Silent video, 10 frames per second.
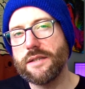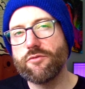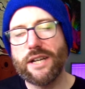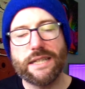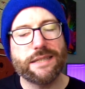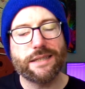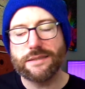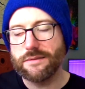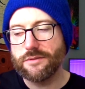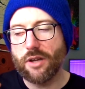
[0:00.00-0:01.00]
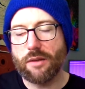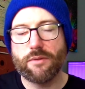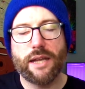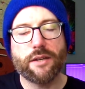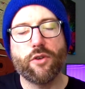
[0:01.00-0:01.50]
It really doesn't,
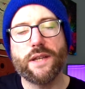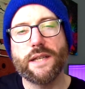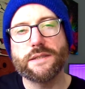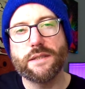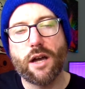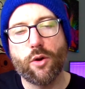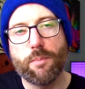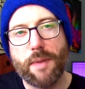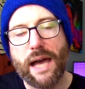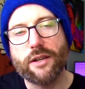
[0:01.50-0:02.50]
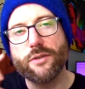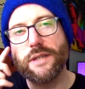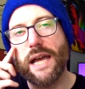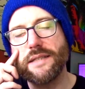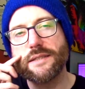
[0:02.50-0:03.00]
Edgar Wright doesn't hold back
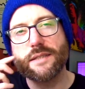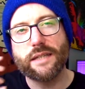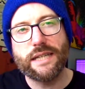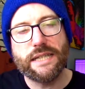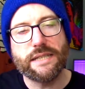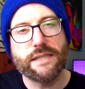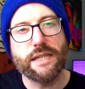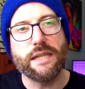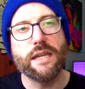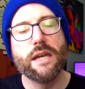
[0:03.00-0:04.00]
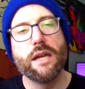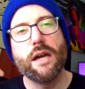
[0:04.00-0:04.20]
on that sleazy,